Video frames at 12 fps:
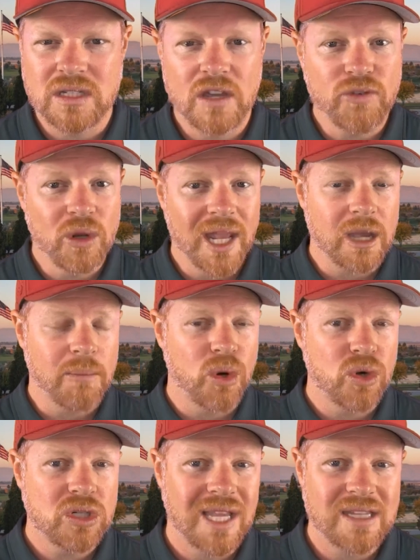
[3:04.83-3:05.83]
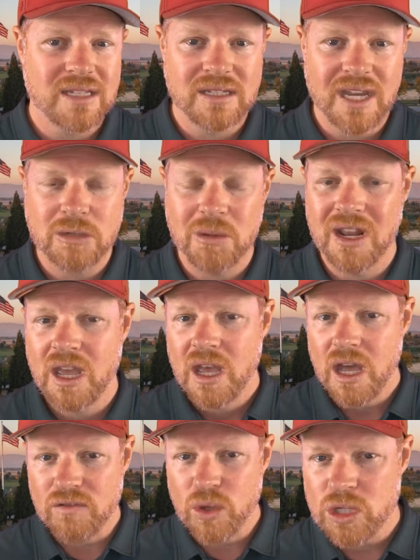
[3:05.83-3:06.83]
If you'd like a personalized assessment
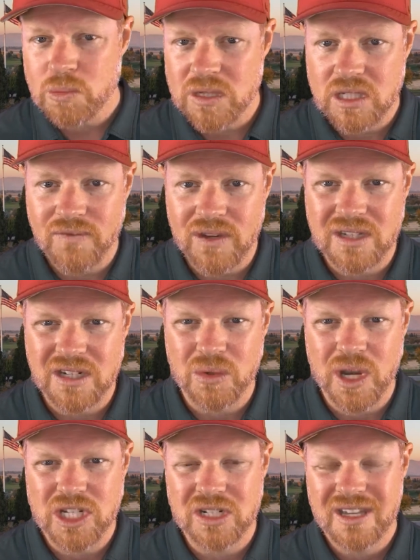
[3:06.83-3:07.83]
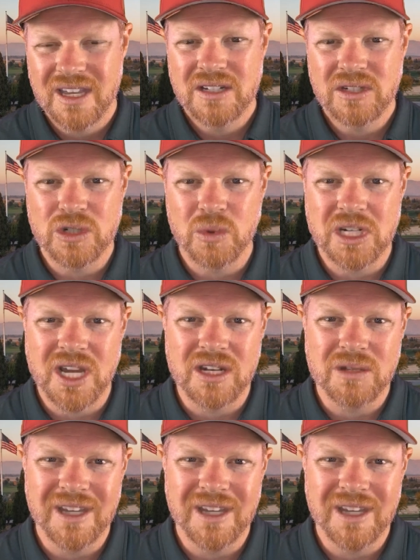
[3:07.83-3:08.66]
of your specific situation, just reach out to me.